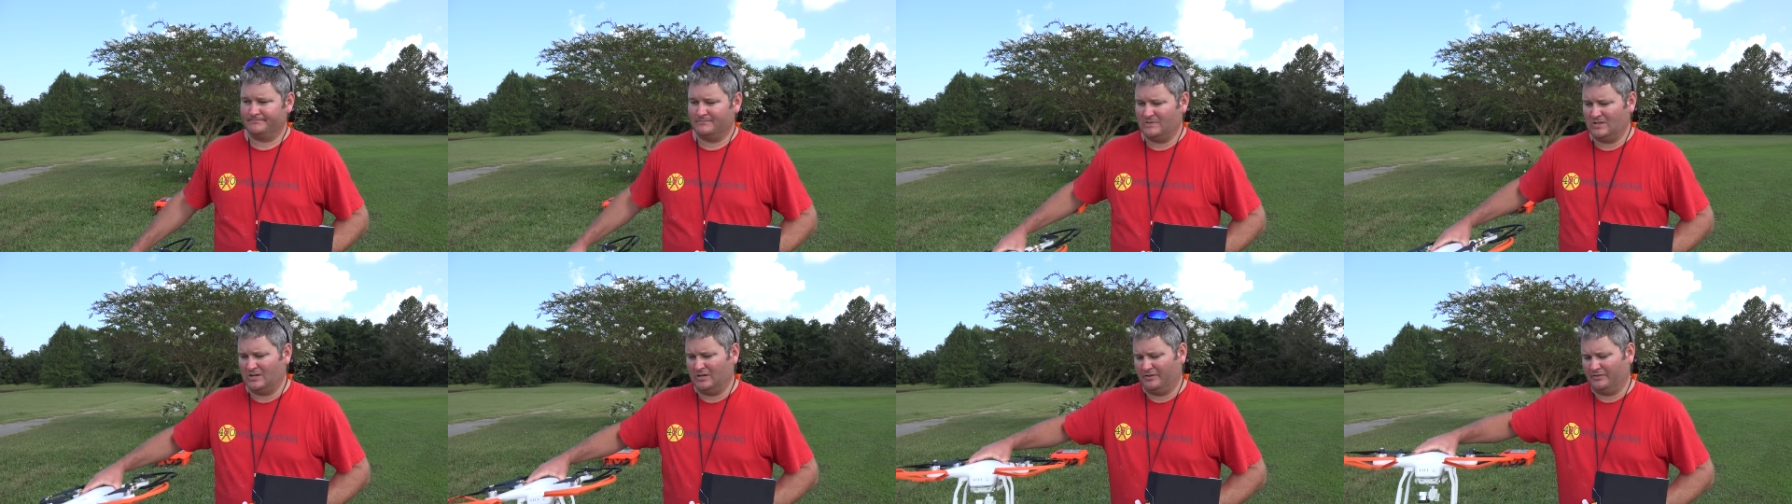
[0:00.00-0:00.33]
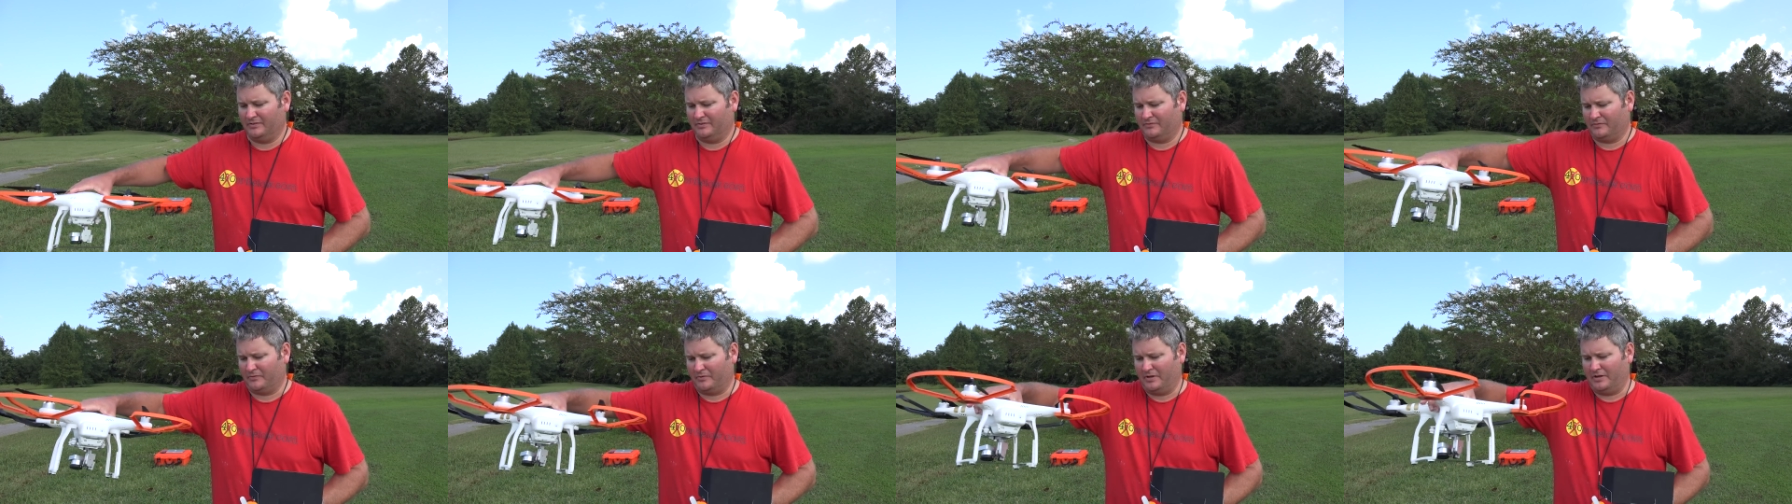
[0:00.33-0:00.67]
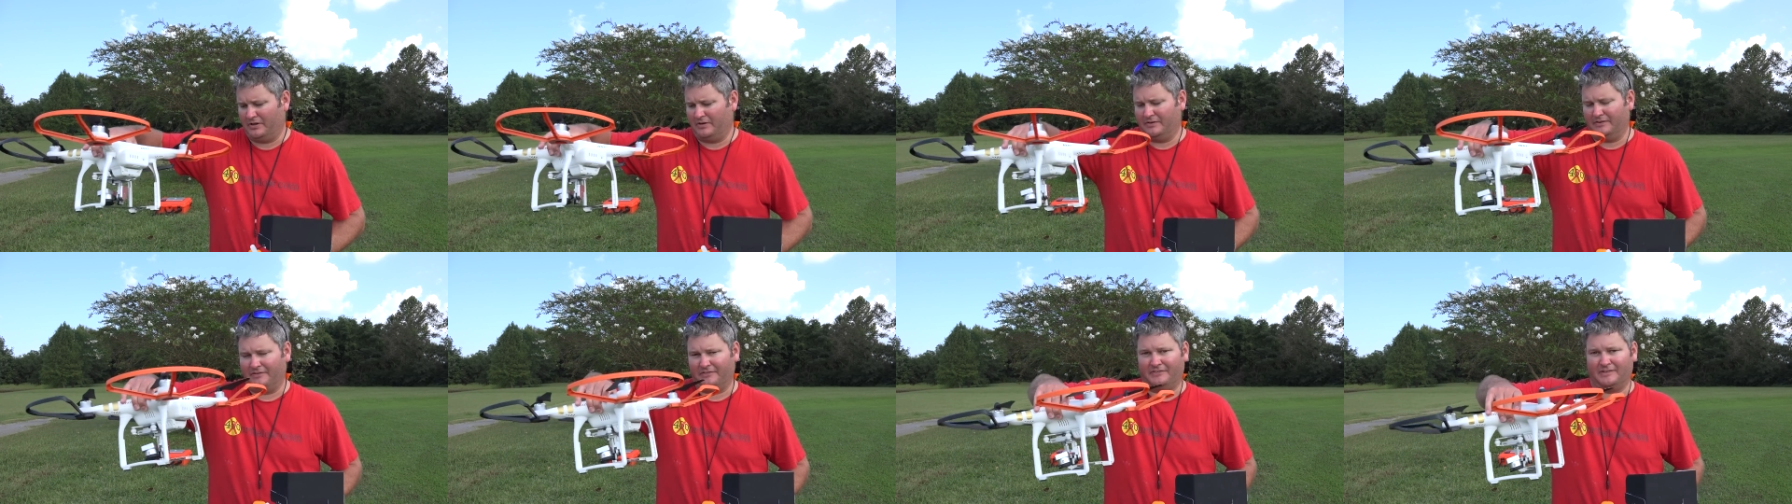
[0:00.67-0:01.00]
know,
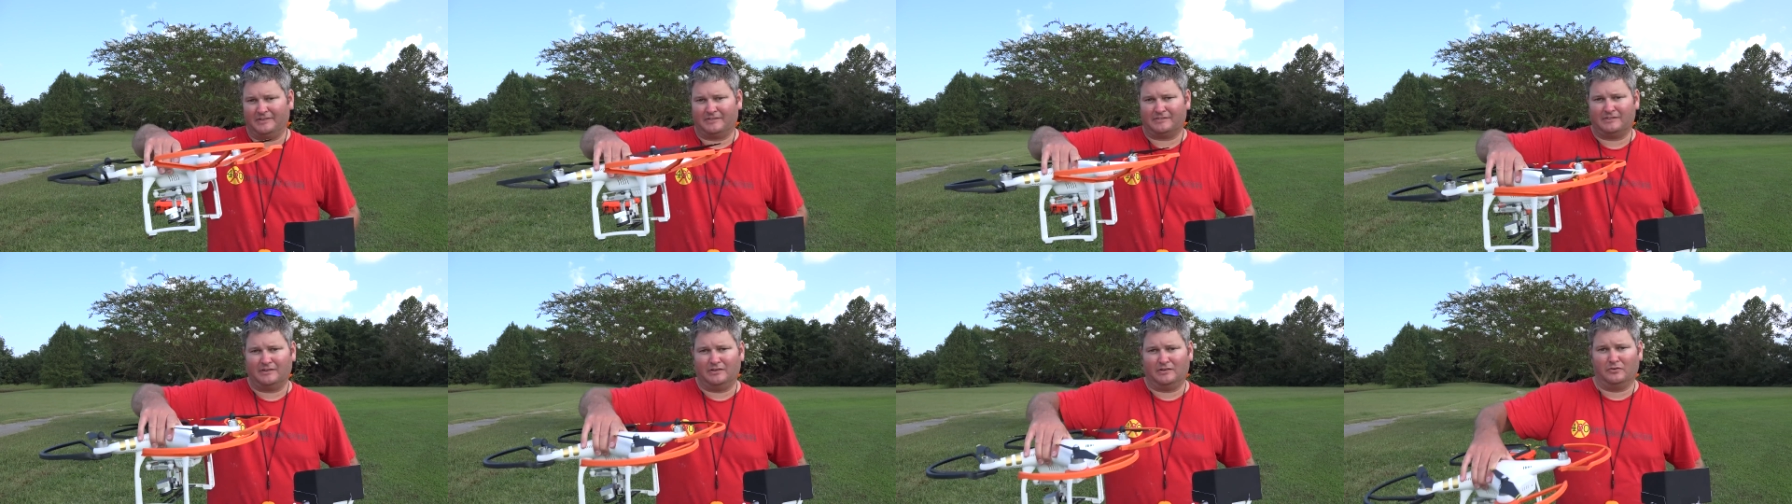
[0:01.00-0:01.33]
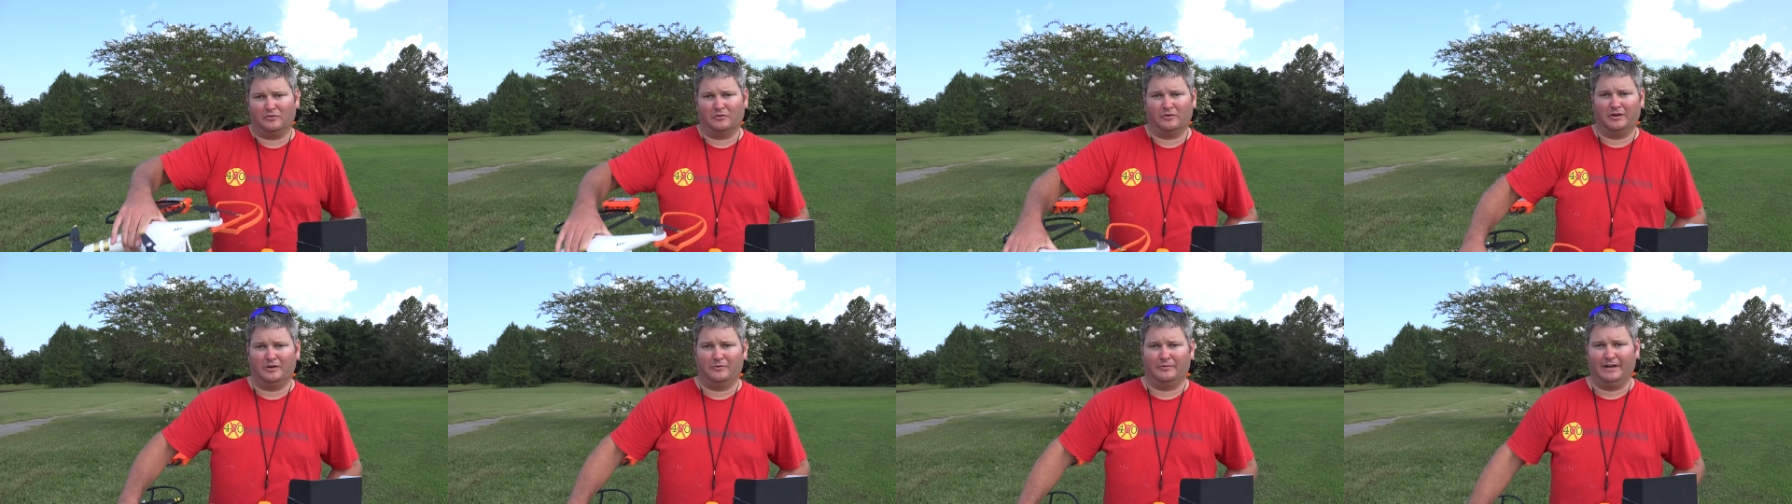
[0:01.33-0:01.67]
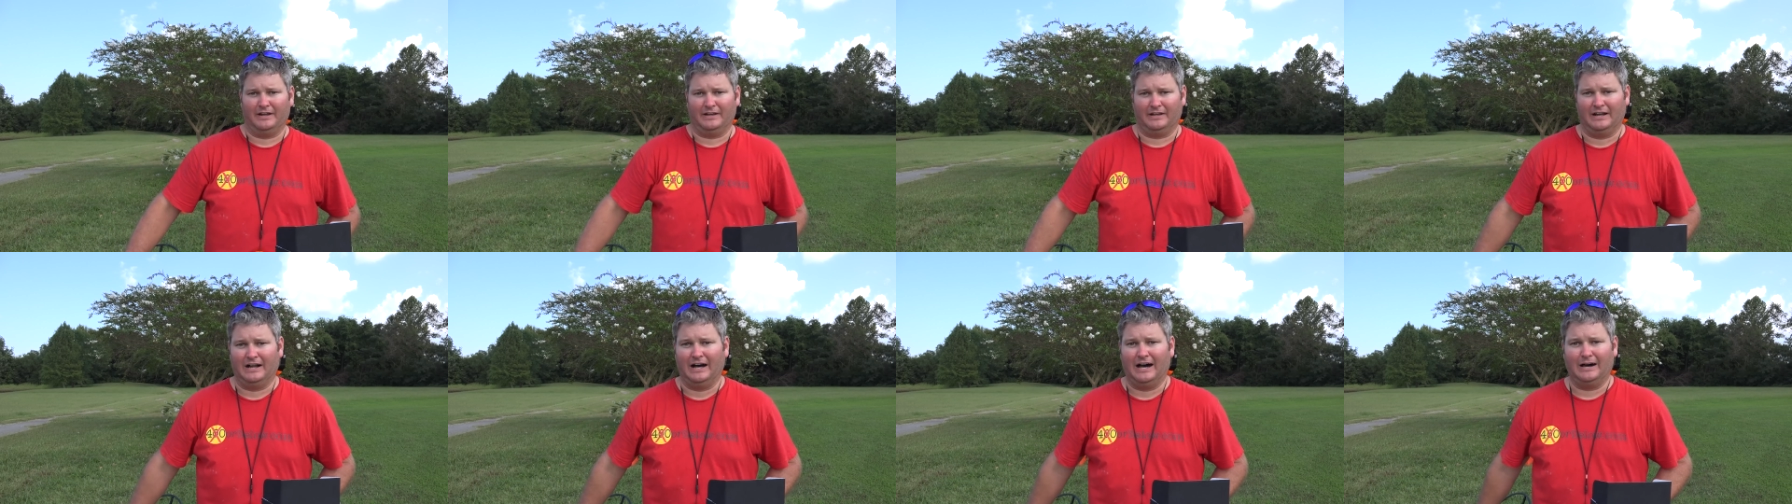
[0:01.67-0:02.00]
360 degree
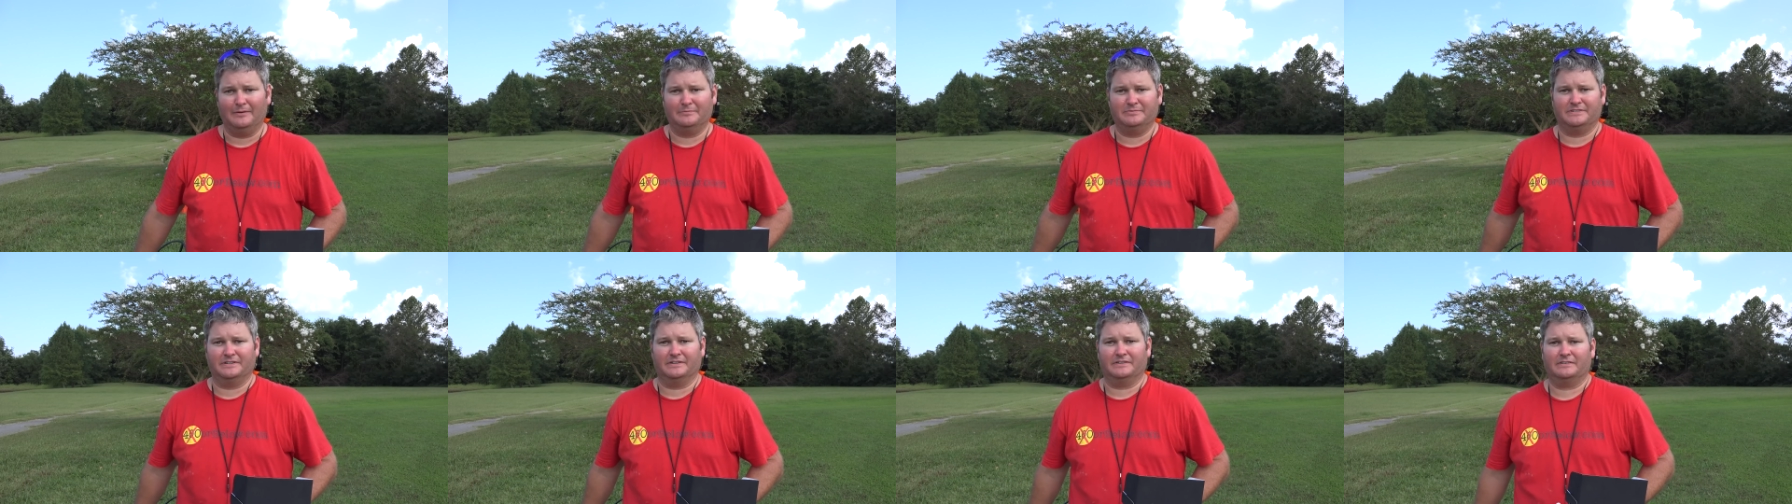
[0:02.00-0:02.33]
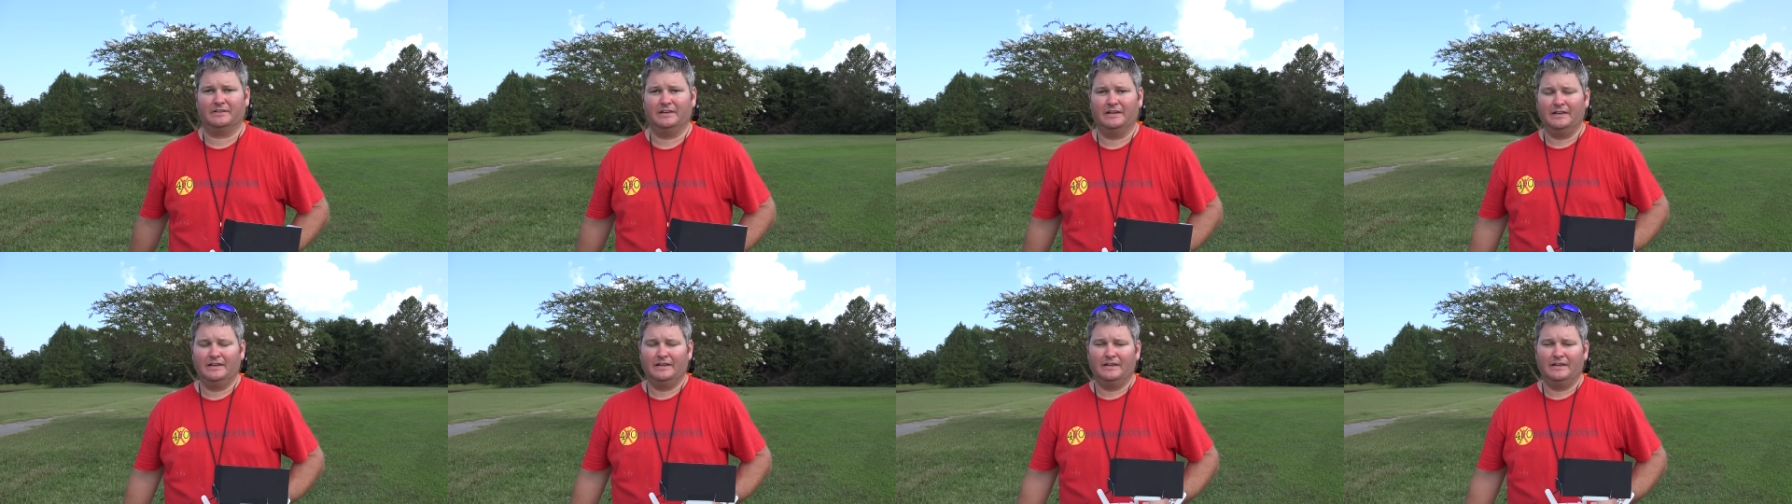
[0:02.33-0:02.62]
around an object,